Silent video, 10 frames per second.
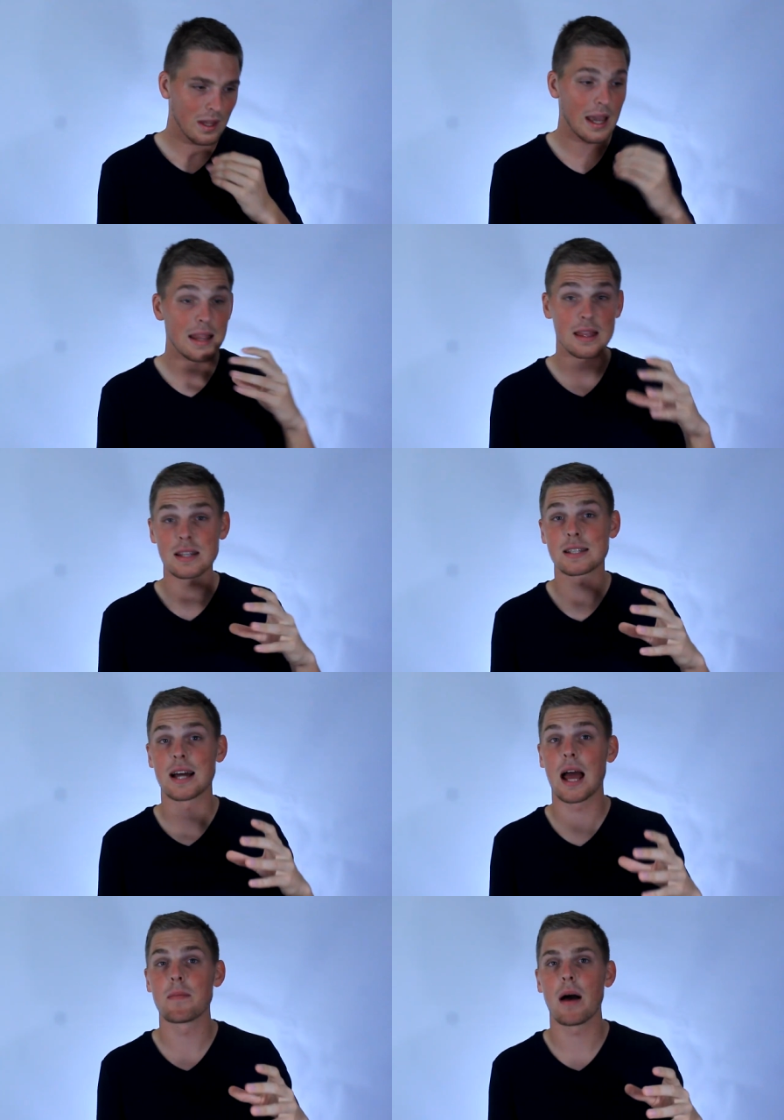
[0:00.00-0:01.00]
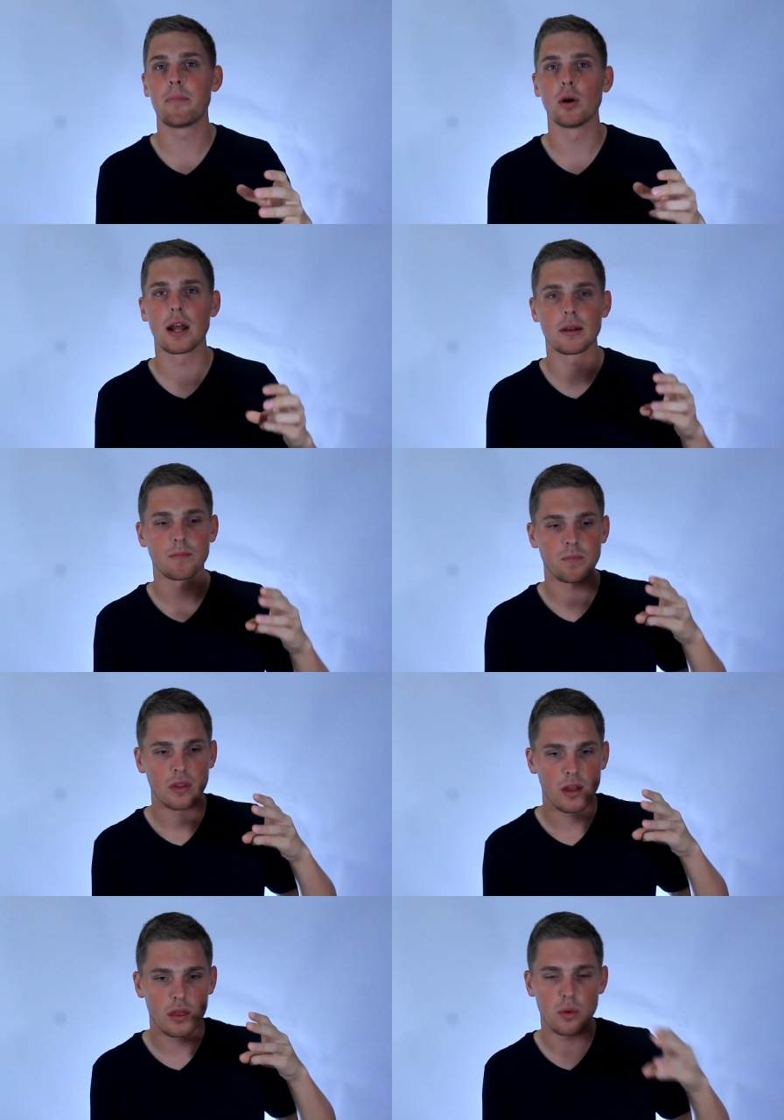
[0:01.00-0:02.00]
and this time I put in
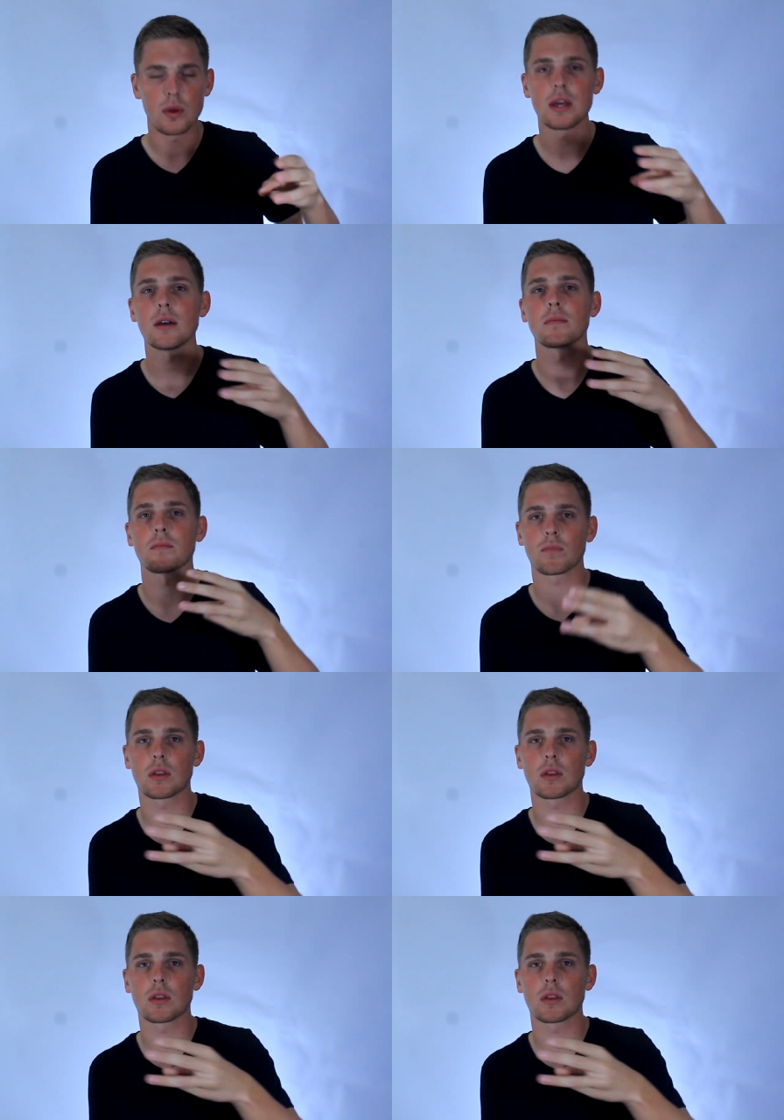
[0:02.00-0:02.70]
3